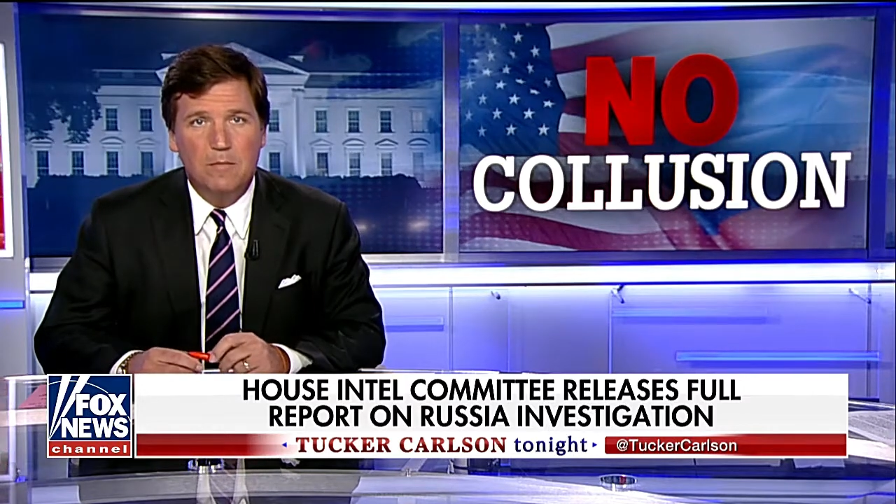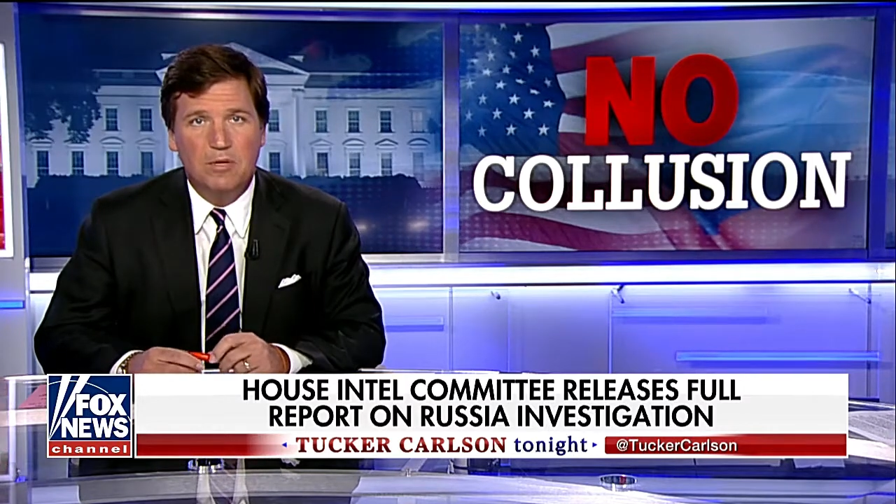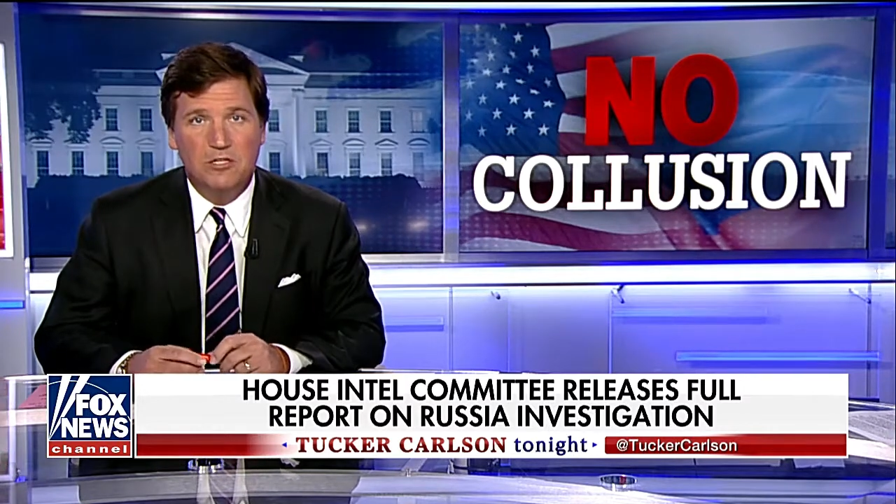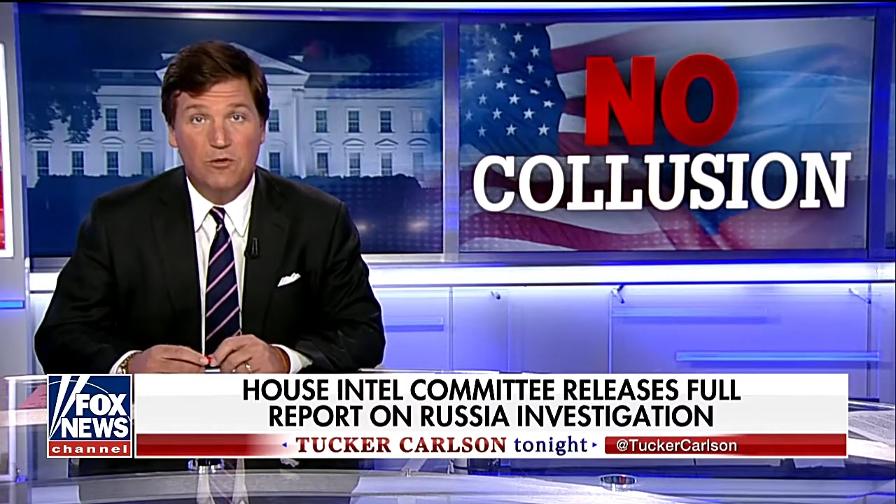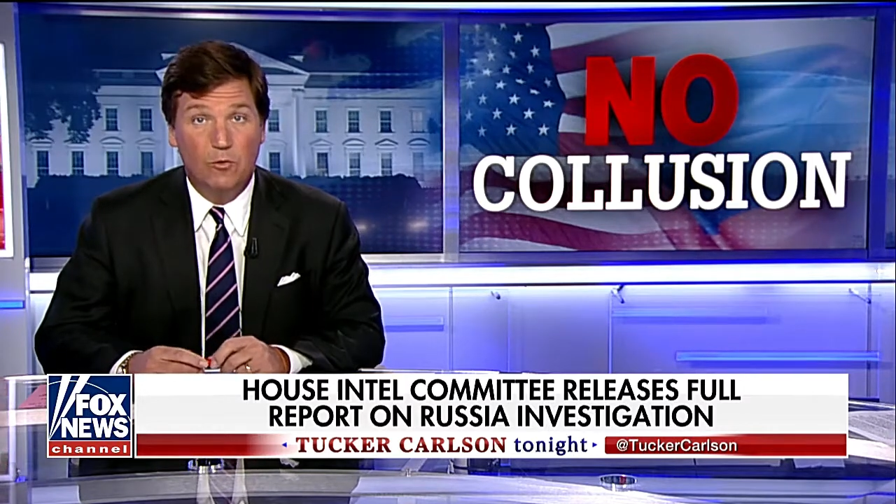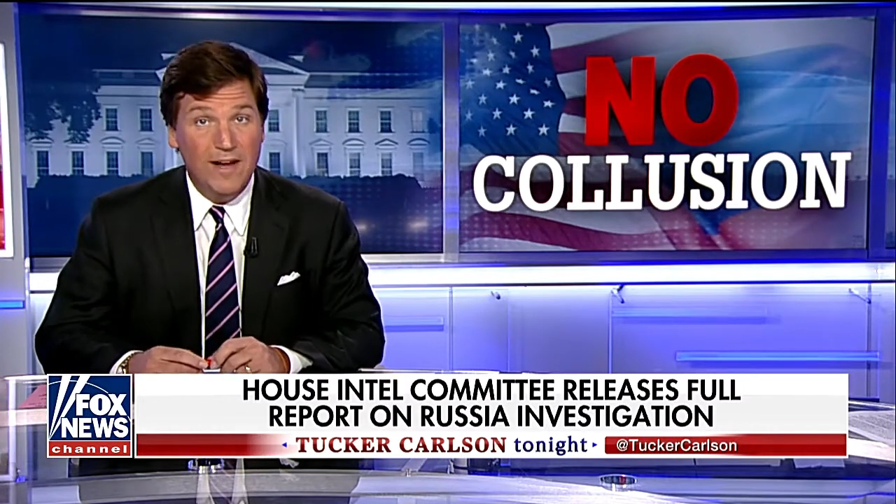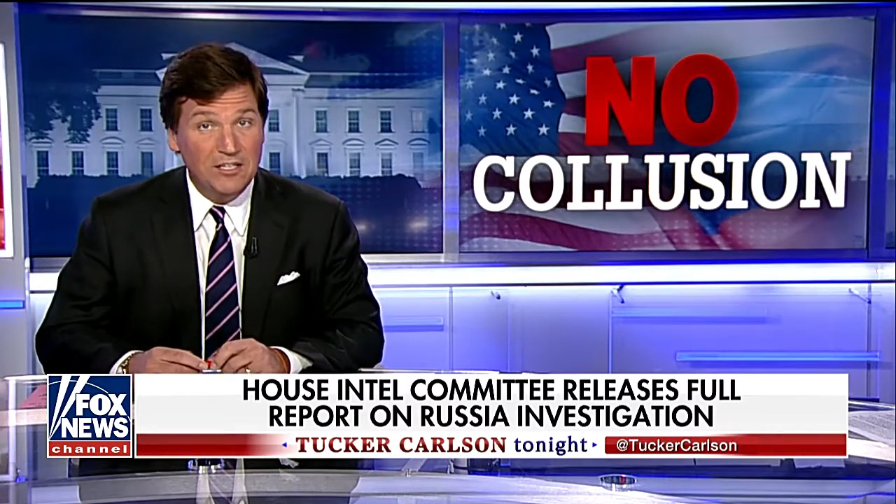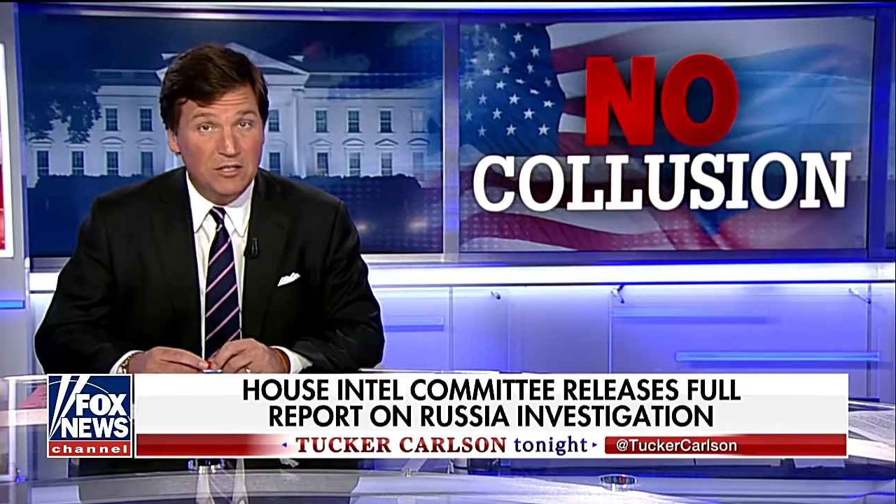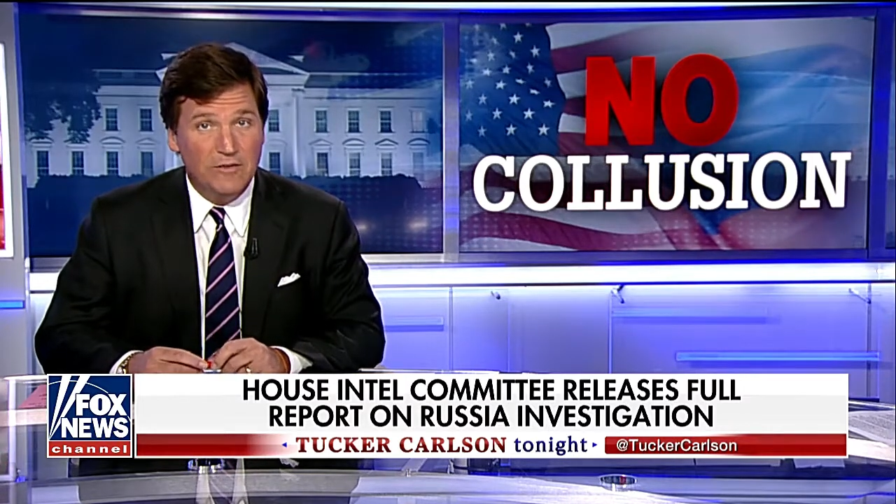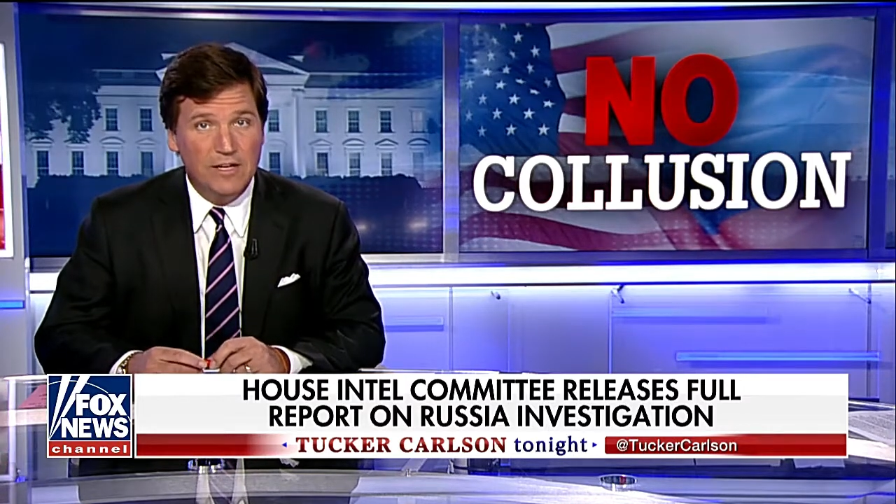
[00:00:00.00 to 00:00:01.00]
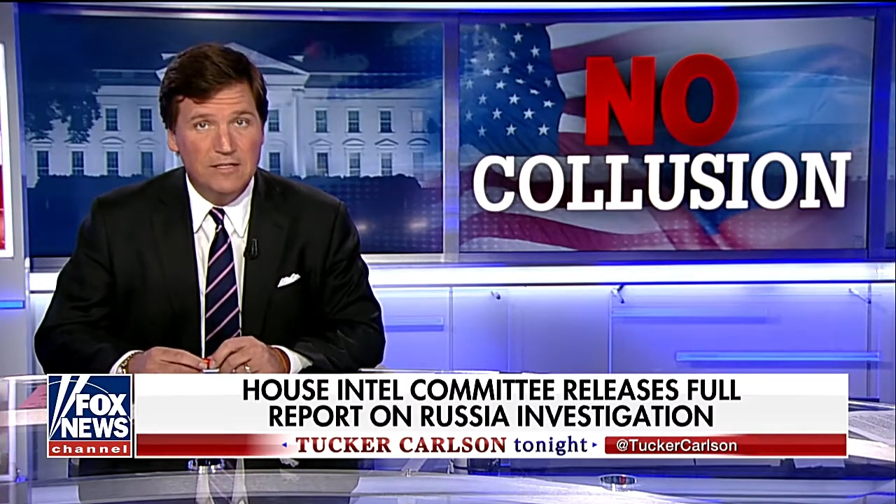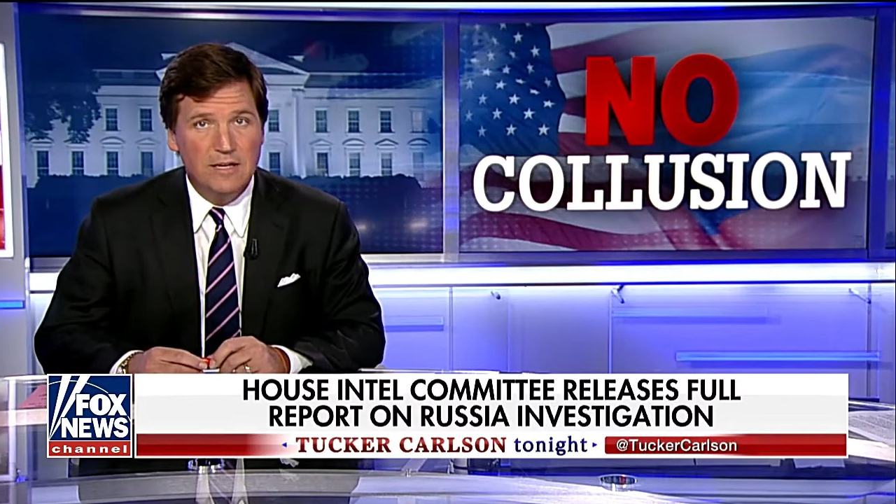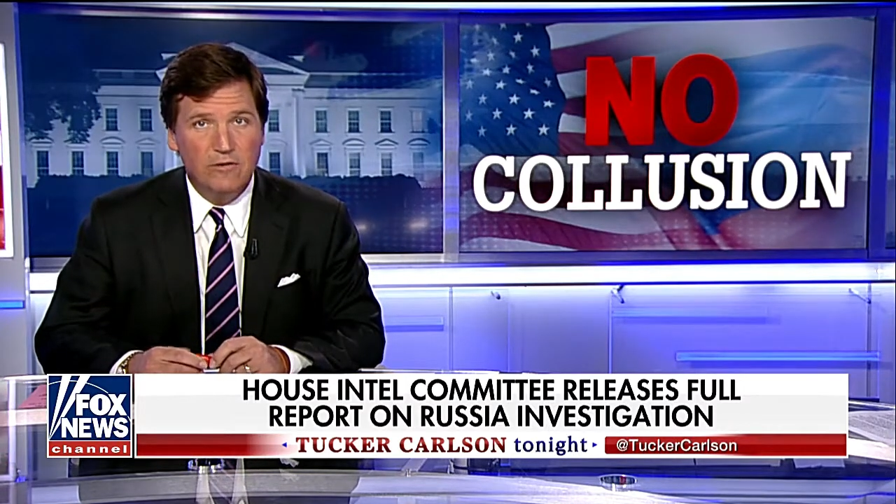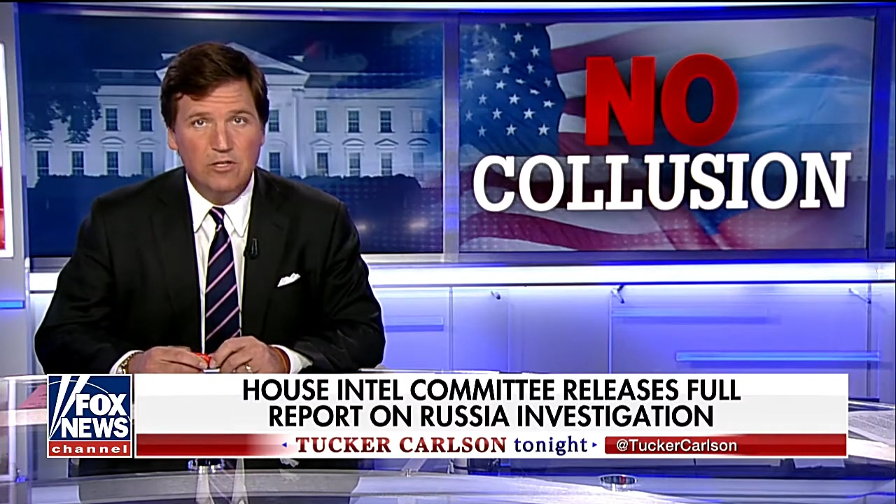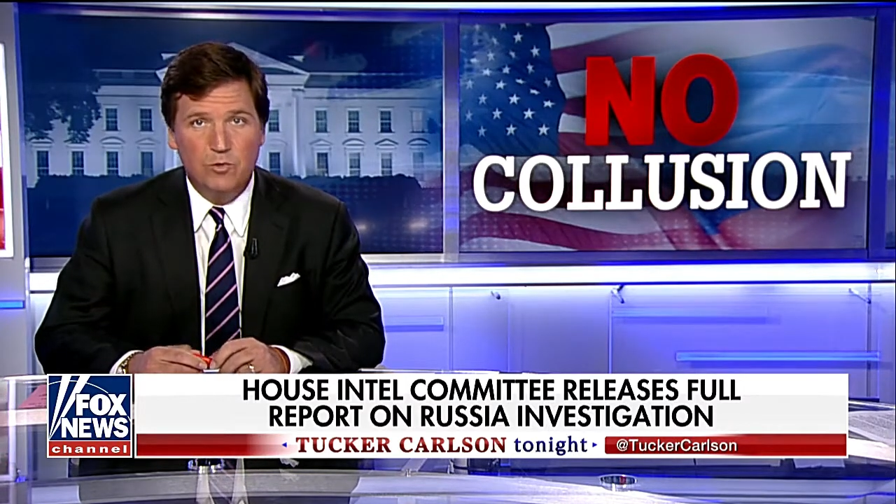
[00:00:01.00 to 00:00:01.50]
But to the rest of us,
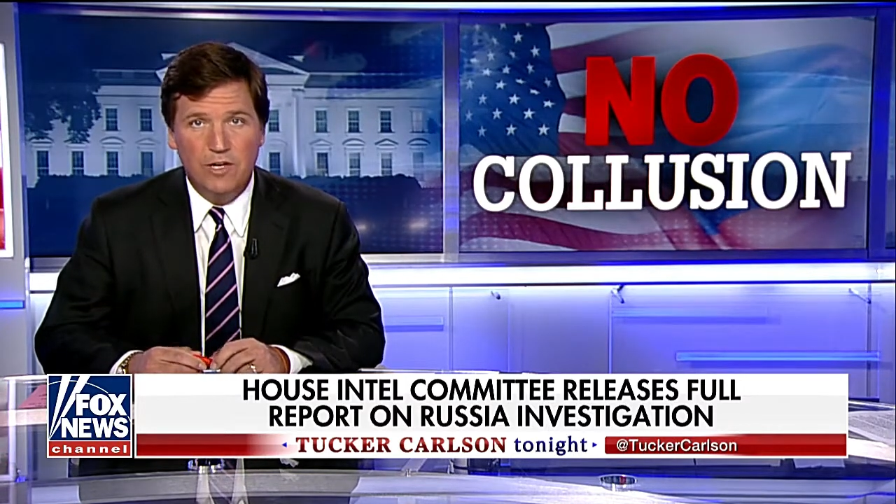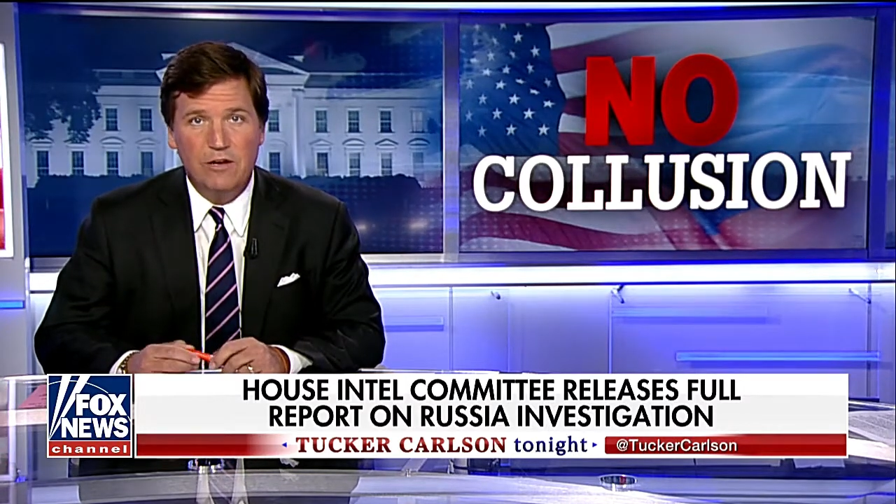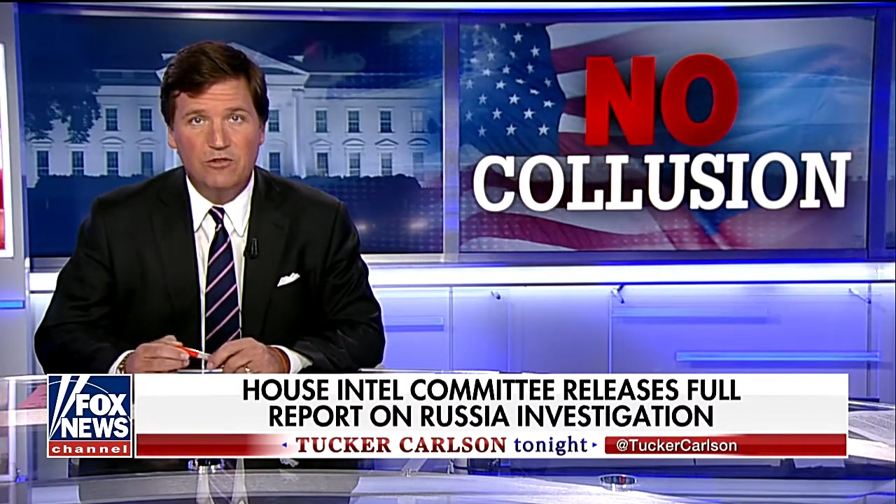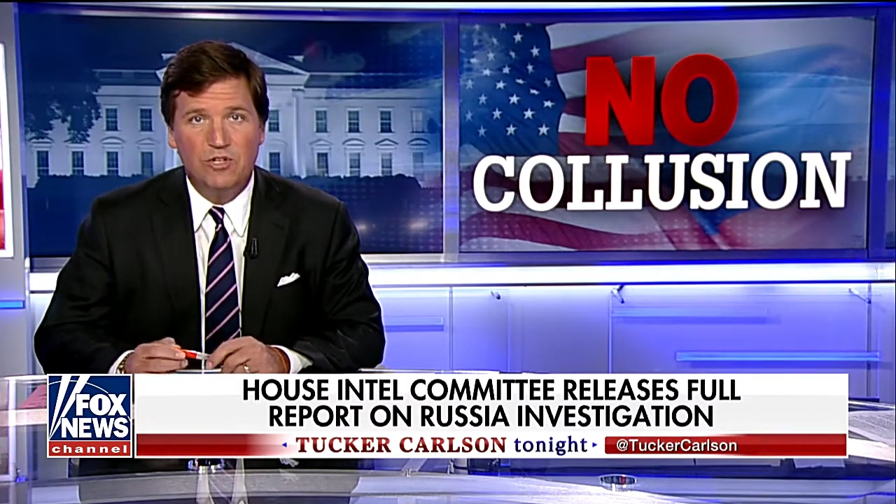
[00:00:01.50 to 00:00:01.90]
there is really no